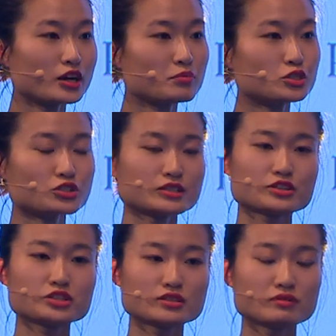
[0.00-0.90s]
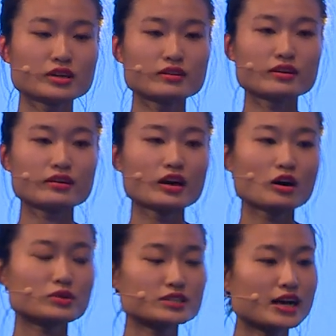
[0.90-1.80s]
her images that she submitted
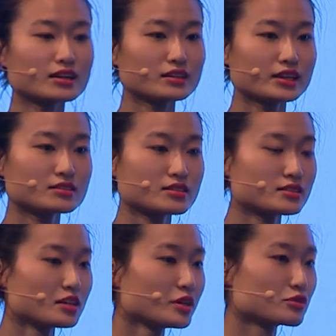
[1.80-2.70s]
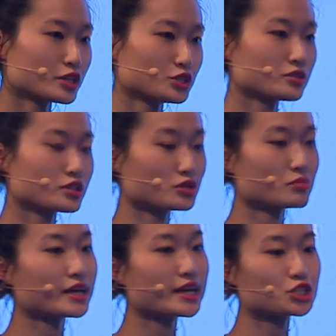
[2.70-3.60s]
were tackling systemic racial
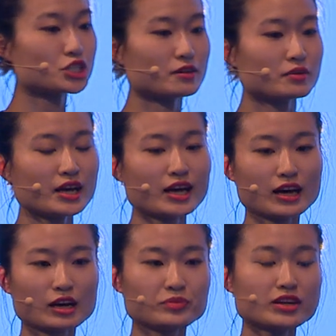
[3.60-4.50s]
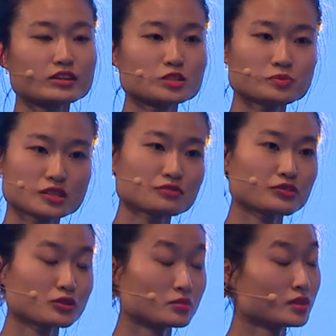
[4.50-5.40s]
discrimination um, in a
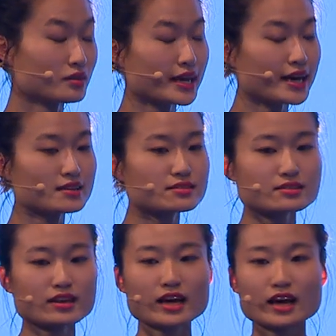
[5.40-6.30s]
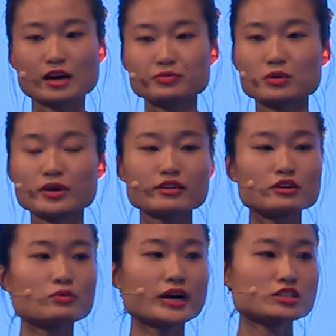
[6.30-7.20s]
specific criminal case um, that would
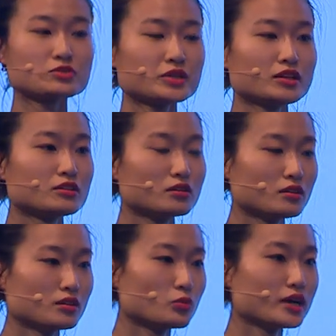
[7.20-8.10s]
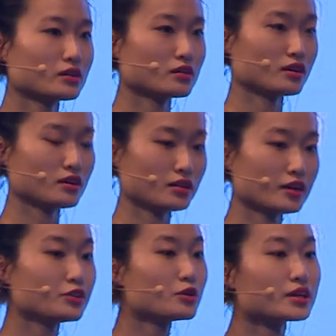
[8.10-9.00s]
otherwise be uh, uh,
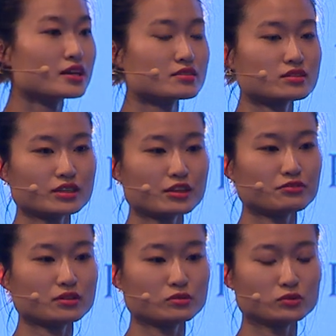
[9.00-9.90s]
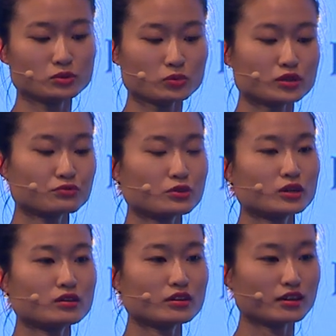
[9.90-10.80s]
unnoticed if it weren't
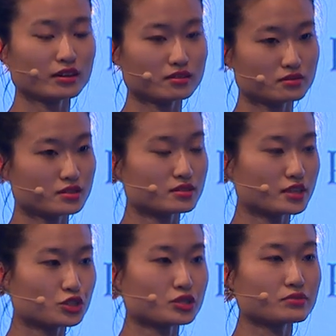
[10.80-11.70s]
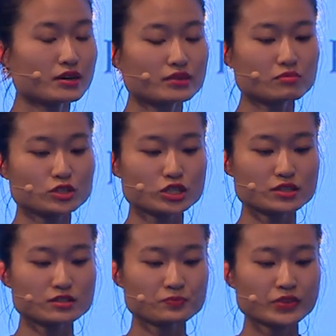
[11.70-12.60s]
for a discussion around
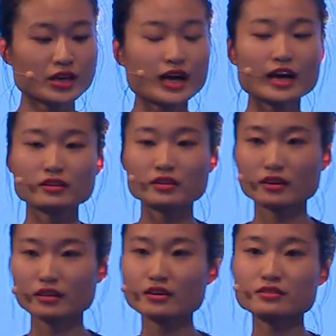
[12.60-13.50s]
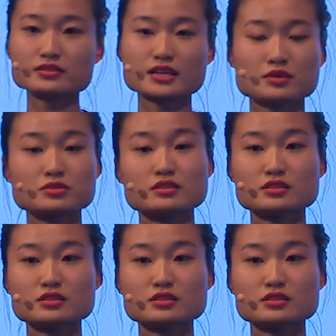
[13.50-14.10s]
images. And a lot of the times, the